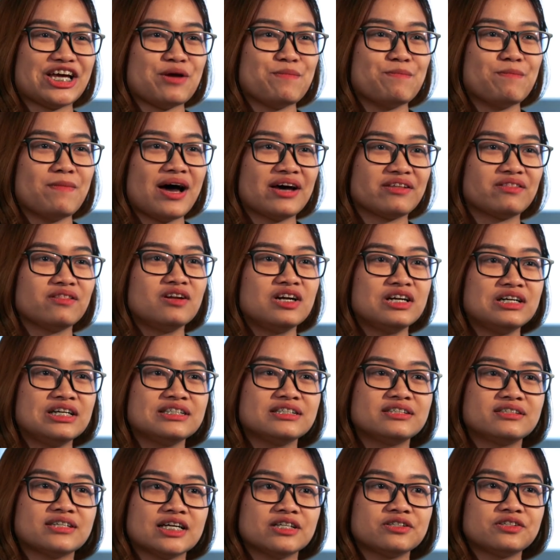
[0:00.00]
a math
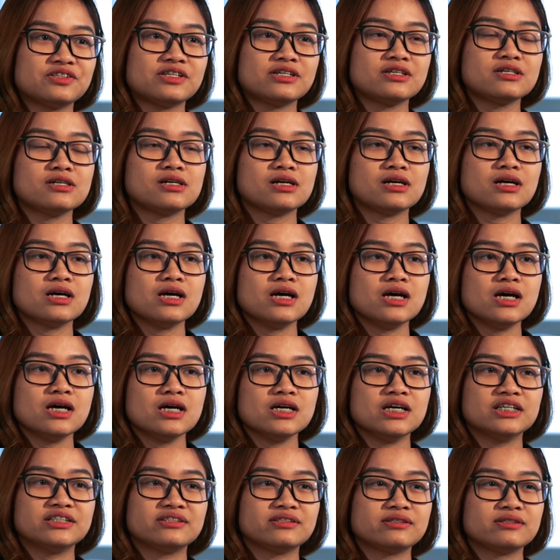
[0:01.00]
learning center.
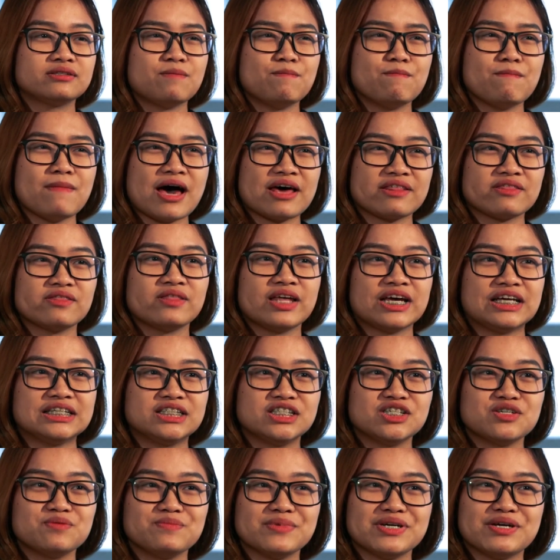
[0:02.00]
It's the
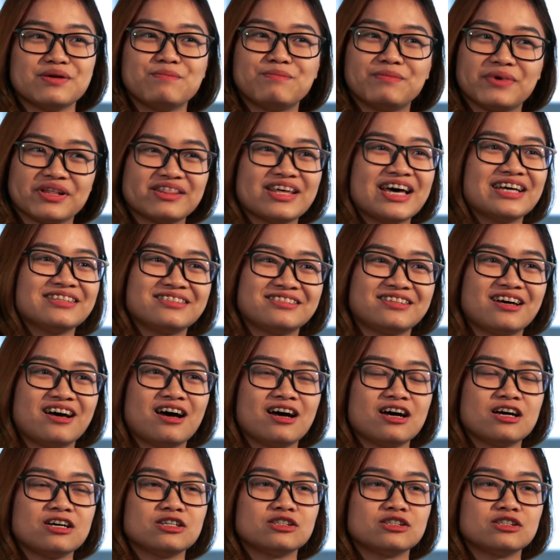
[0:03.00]
Mathnasium in Bethesda.